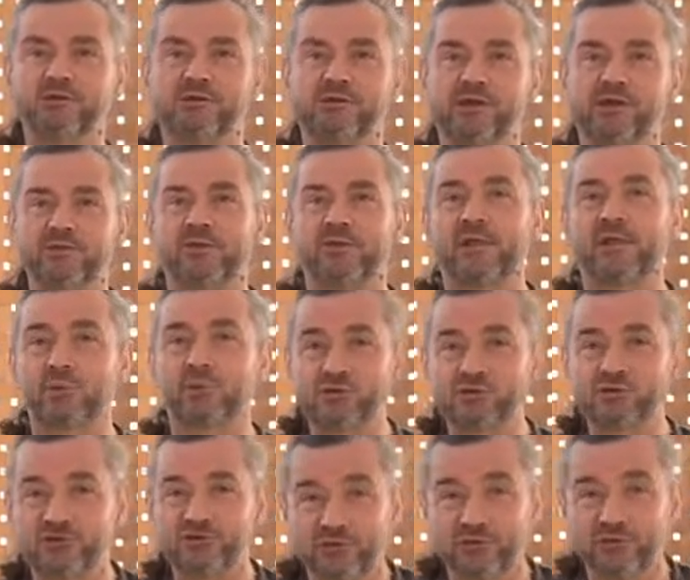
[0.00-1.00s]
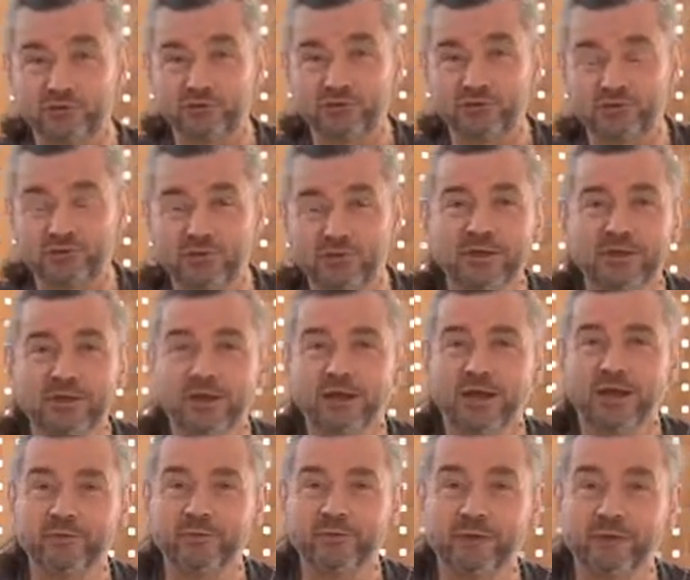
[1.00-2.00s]
is a thing that they want to do,
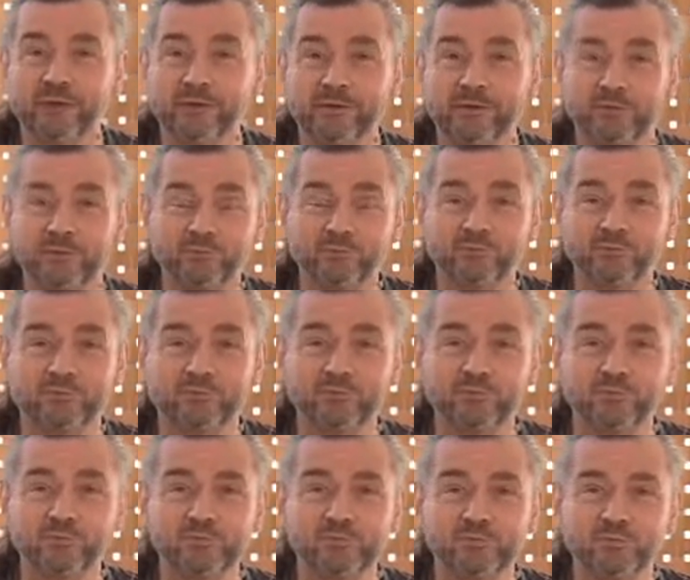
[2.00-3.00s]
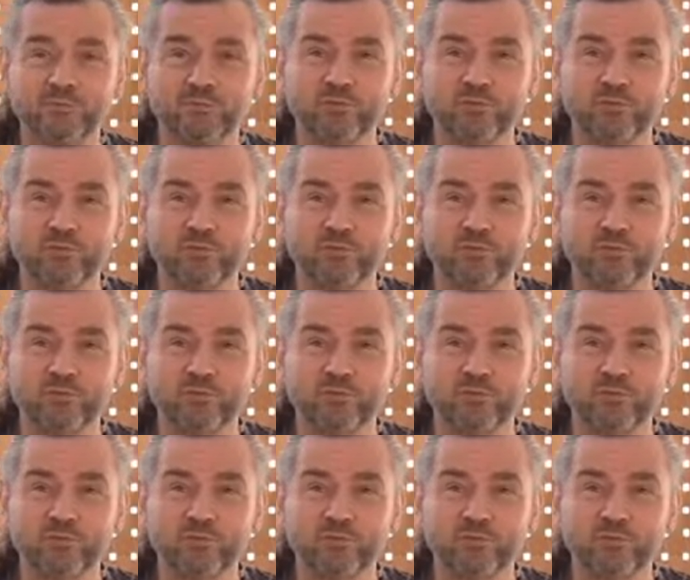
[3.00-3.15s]
and then